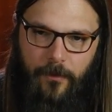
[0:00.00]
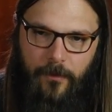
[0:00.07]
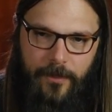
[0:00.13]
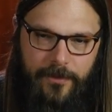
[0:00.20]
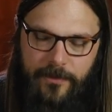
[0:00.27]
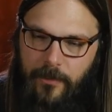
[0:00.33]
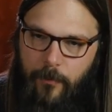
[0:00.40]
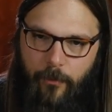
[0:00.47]

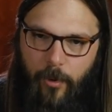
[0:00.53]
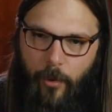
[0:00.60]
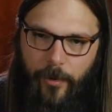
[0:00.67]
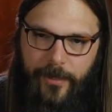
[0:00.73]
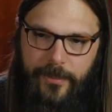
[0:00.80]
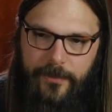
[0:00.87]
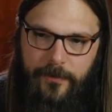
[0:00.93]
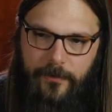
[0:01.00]
at some
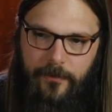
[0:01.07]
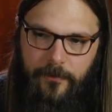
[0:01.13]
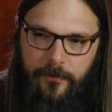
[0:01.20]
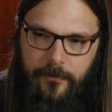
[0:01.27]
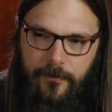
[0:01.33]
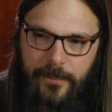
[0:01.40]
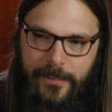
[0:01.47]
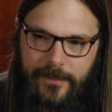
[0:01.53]
point
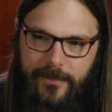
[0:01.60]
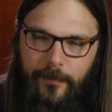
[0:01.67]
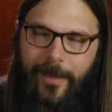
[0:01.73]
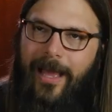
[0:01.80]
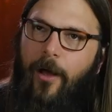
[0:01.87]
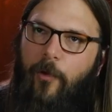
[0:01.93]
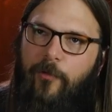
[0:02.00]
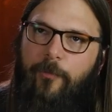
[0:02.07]
to get some
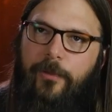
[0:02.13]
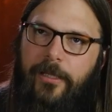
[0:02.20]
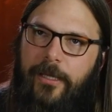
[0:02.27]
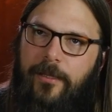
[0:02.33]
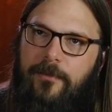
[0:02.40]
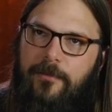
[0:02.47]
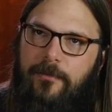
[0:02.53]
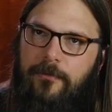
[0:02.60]
house
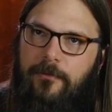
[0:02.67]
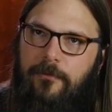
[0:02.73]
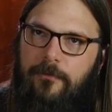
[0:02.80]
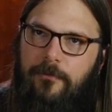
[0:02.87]
plants.